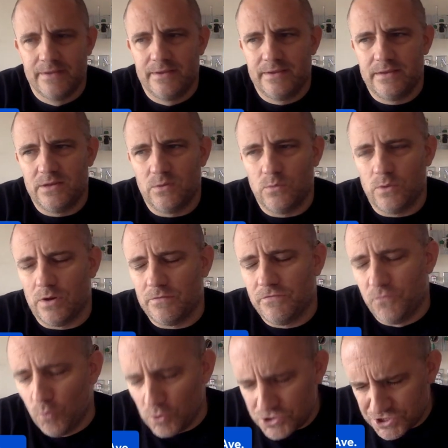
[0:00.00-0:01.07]
you know,
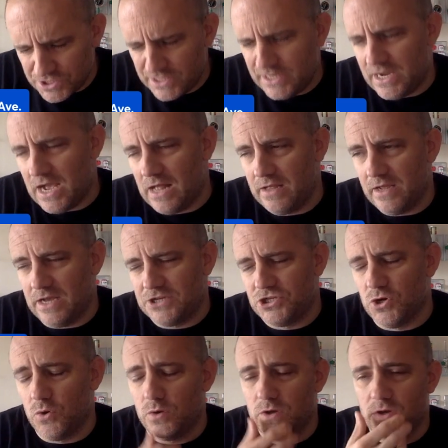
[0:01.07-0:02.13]
unfortunately, Kyle
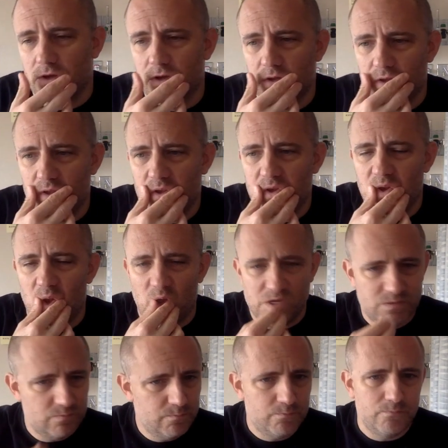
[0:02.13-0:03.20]
Higashoka, you know,
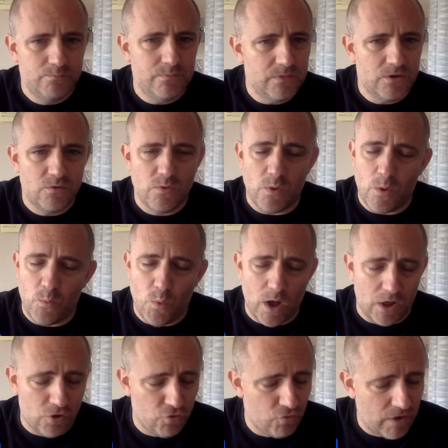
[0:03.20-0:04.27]
while
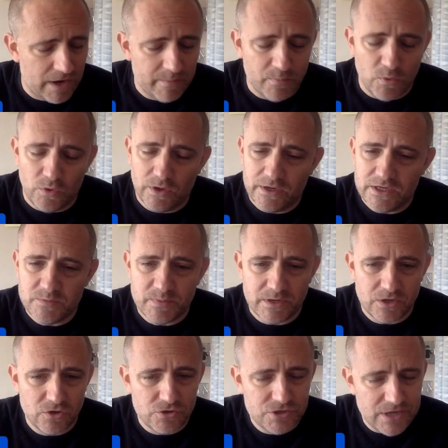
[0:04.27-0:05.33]
credible and he's been a
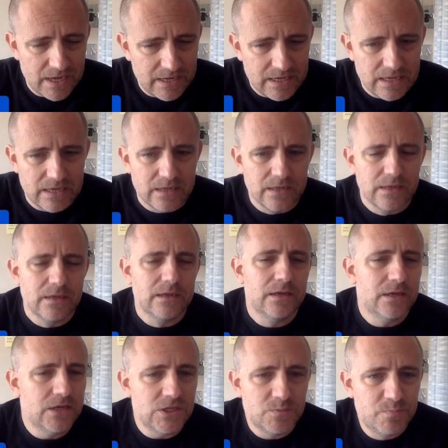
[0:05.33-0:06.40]
good Yankee,
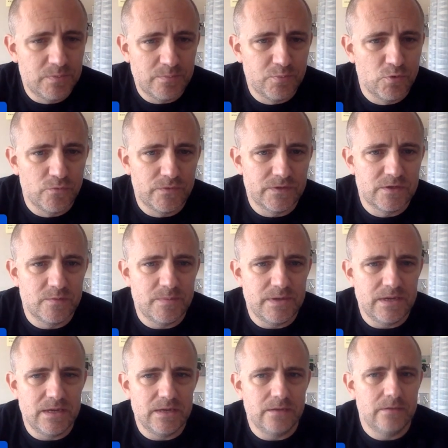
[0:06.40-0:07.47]
he's been proven to
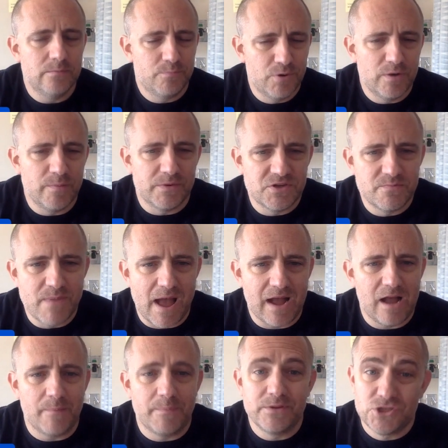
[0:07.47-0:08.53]
be pretty much a
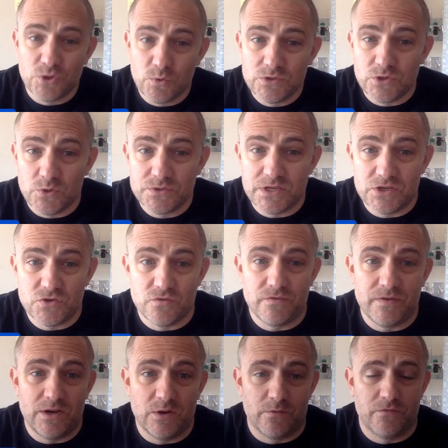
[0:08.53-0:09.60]
backup. And so is Jose
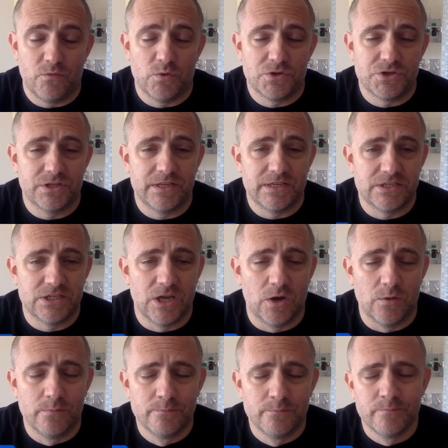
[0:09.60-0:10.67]
Trevino, unfortunately.
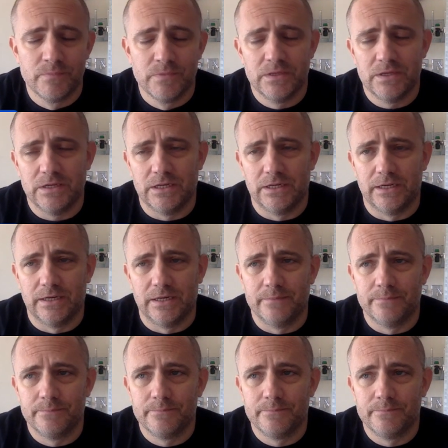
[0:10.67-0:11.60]
So, but